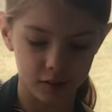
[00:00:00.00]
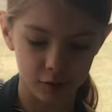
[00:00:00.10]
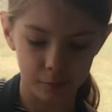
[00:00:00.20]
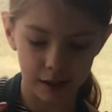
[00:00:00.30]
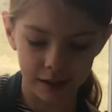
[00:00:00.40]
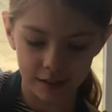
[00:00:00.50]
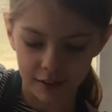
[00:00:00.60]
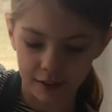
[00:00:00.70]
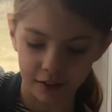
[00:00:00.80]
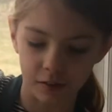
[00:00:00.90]
you might
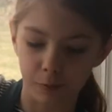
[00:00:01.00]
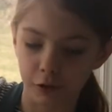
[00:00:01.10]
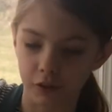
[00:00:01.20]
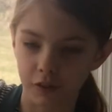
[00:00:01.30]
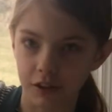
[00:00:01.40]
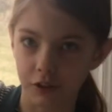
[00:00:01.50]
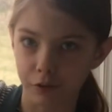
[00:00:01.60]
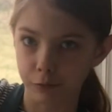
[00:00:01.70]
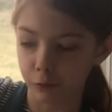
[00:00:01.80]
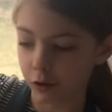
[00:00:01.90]
think it's more than you
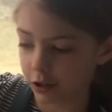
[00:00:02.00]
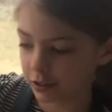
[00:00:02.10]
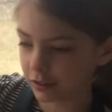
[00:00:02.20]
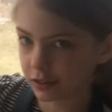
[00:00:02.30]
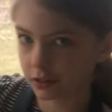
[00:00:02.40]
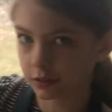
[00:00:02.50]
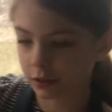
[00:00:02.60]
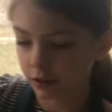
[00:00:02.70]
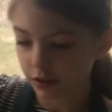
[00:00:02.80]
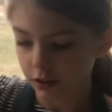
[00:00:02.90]
want.
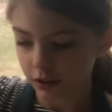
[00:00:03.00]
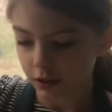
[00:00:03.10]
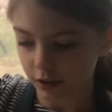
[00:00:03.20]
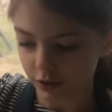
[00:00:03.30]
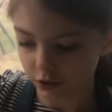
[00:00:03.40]
Okay,